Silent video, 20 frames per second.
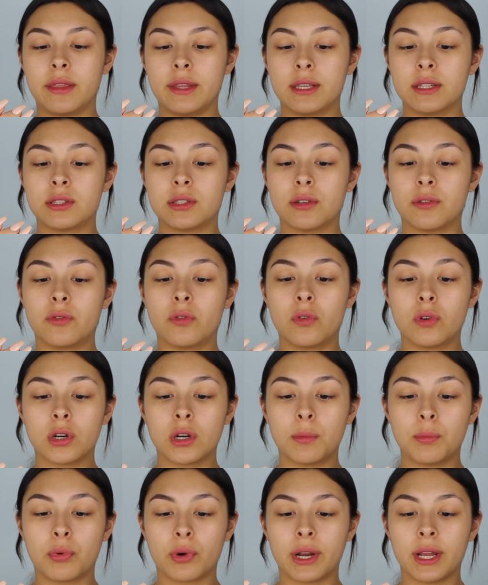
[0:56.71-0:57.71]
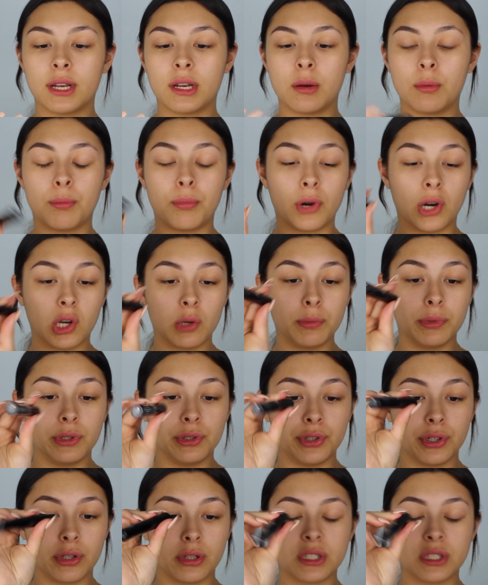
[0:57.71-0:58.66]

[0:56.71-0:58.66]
the Sephora brand brow builder.